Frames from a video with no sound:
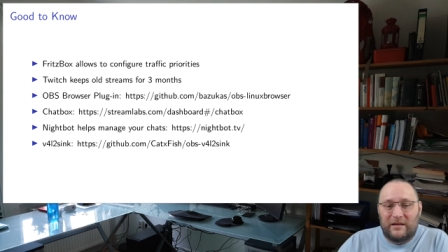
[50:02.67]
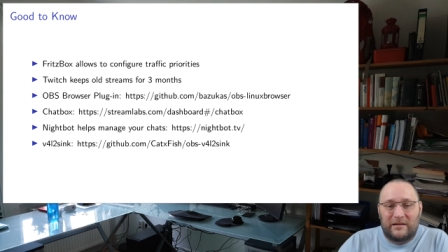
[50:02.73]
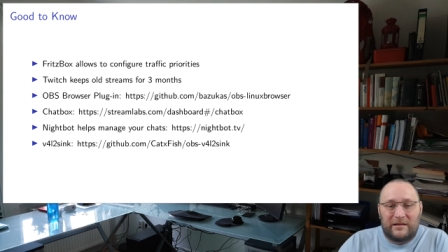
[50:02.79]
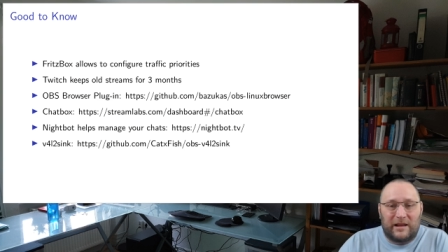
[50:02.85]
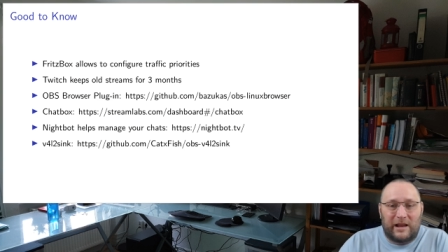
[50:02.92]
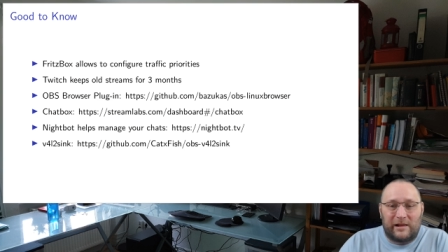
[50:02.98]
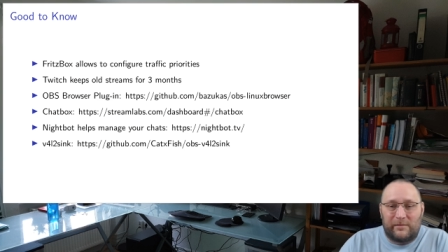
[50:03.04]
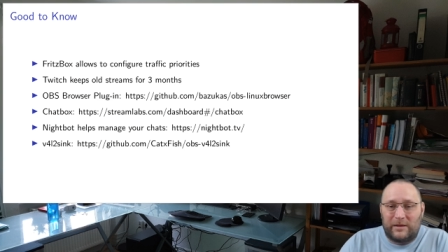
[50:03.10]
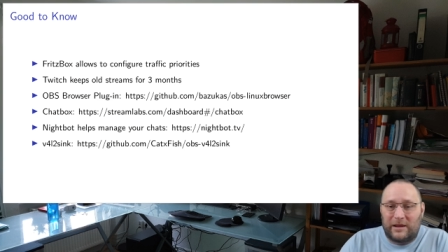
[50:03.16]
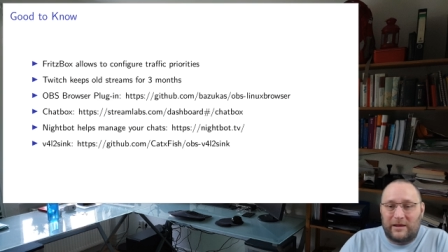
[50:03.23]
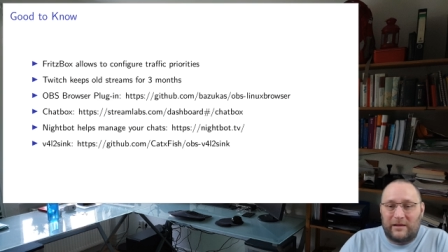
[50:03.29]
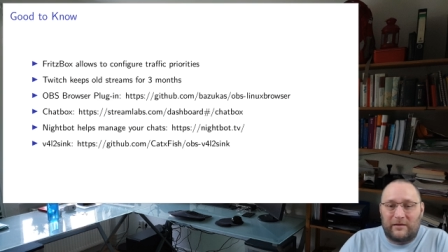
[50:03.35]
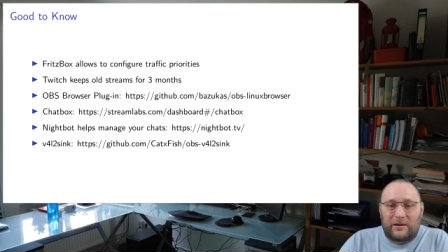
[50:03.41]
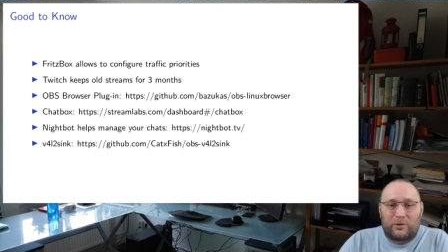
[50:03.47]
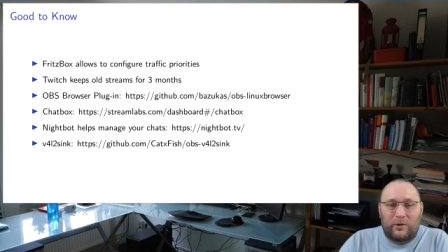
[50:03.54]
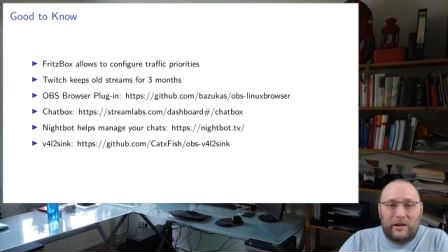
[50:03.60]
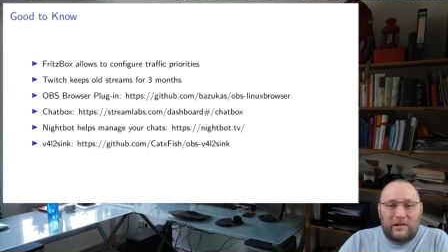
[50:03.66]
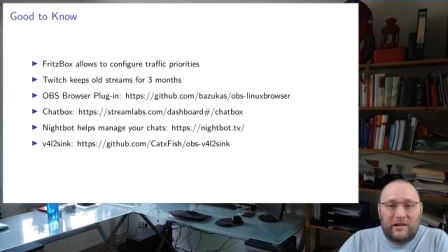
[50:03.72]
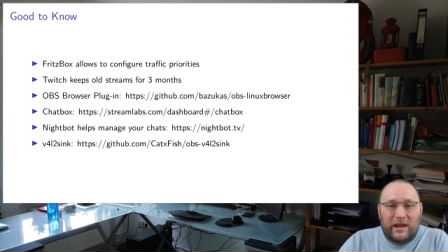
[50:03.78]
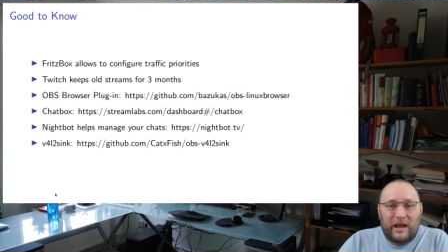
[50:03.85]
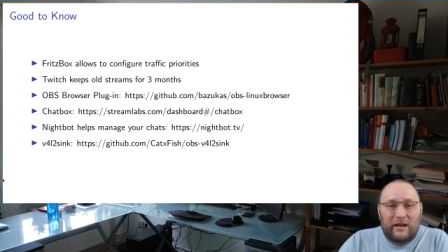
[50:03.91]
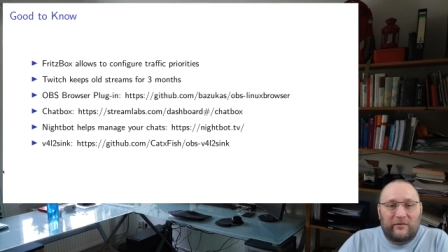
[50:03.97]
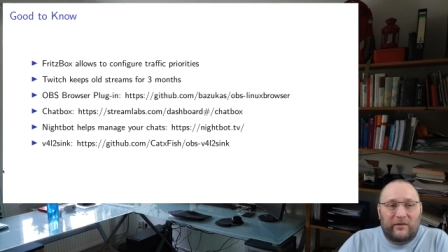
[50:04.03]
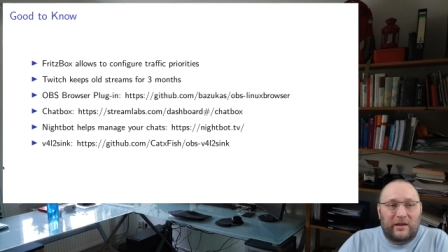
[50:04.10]
they'll be crazy
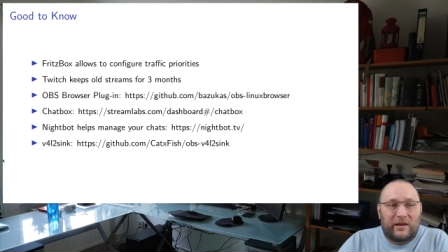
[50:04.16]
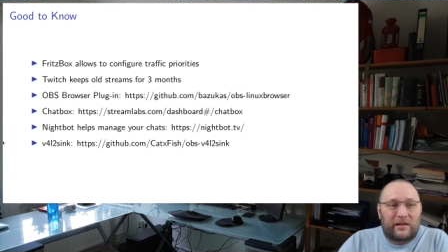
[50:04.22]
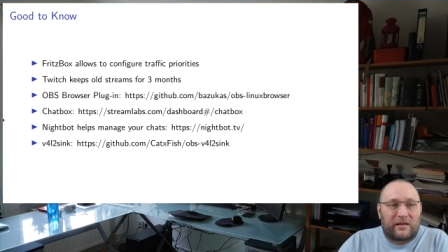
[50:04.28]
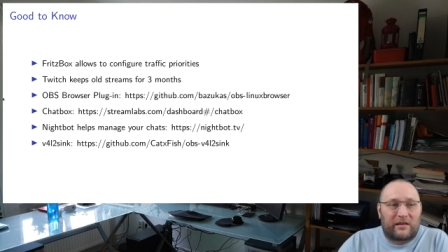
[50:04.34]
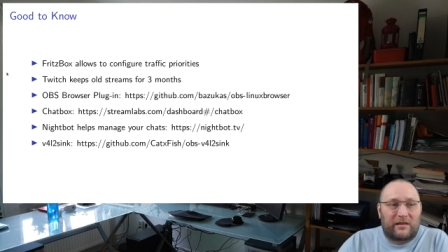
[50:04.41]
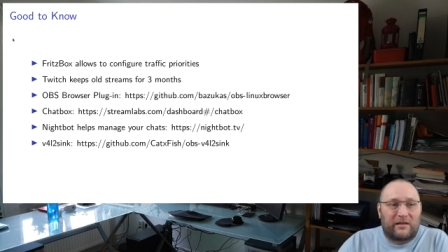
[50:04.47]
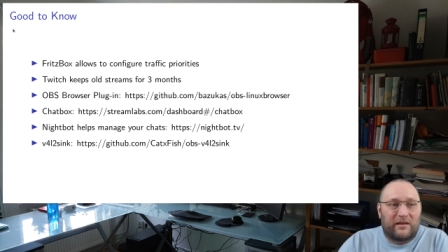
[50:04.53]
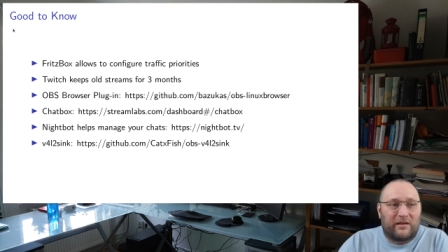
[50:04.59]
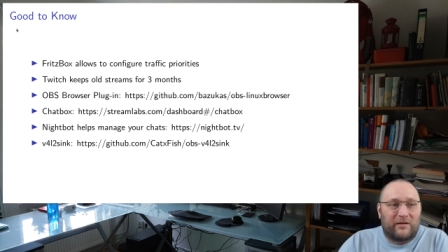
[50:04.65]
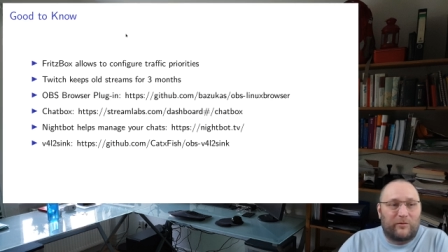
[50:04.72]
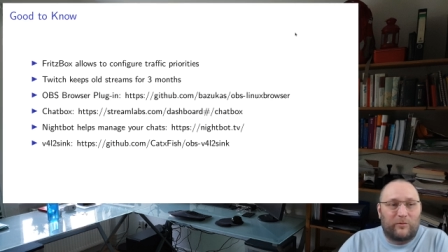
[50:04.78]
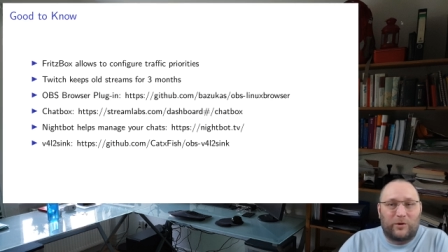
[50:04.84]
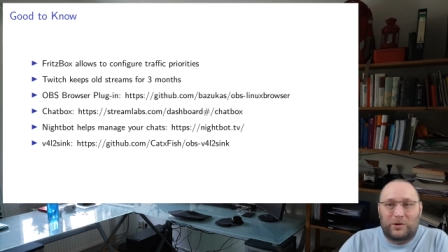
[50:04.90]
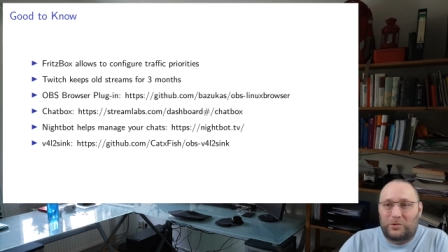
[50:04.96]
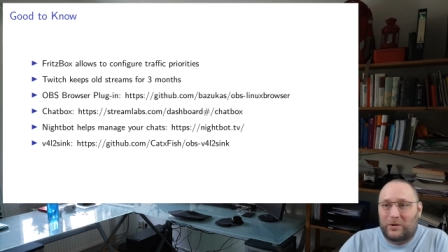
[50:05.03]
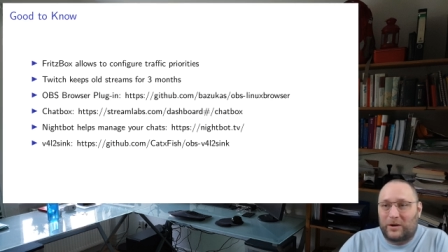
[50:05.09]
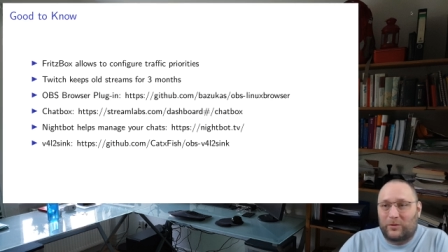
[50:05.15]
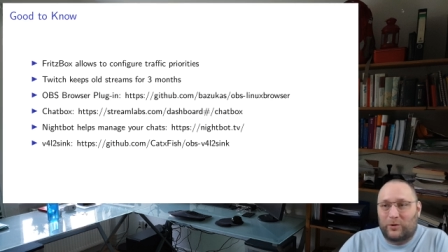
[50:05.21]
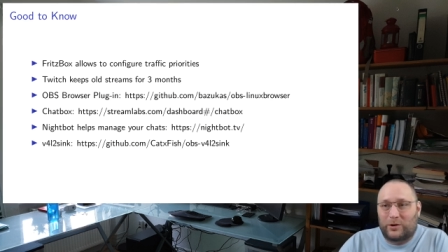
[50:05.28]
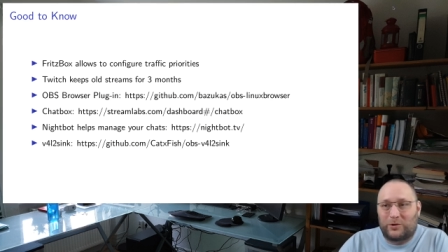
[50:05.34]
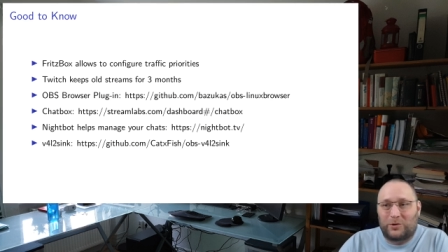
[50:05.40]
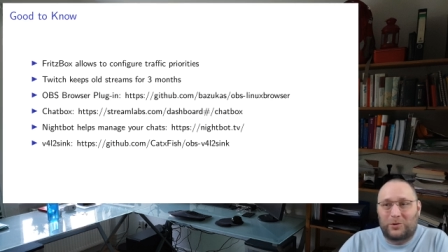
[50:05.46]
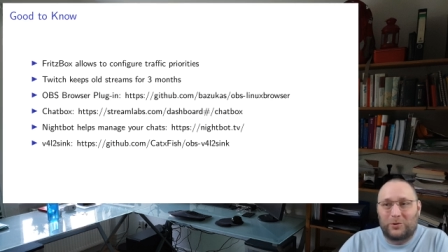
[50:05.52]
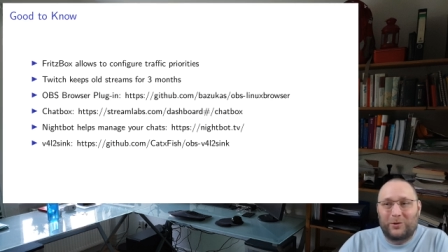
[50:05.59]
envious uh, wondering what
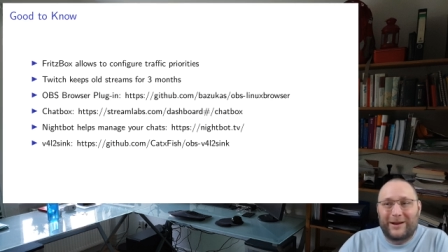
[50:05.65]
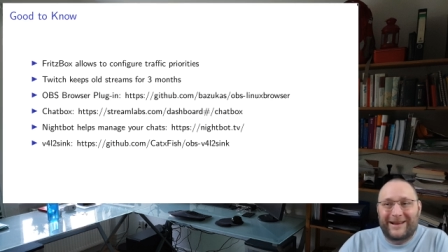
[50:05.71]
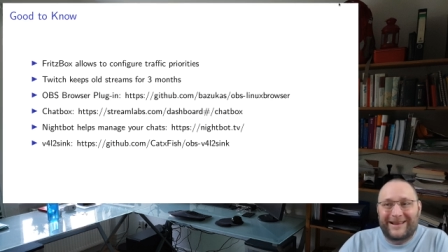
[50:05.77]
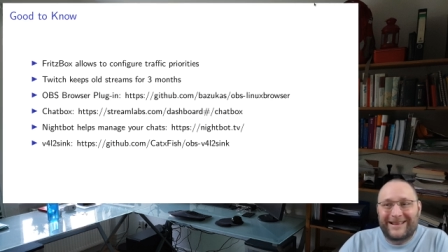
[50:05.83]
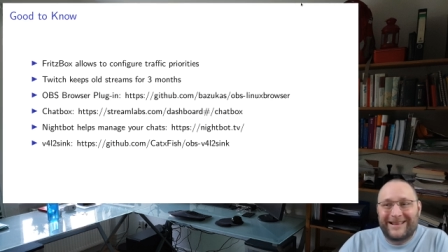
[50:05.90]
you're doing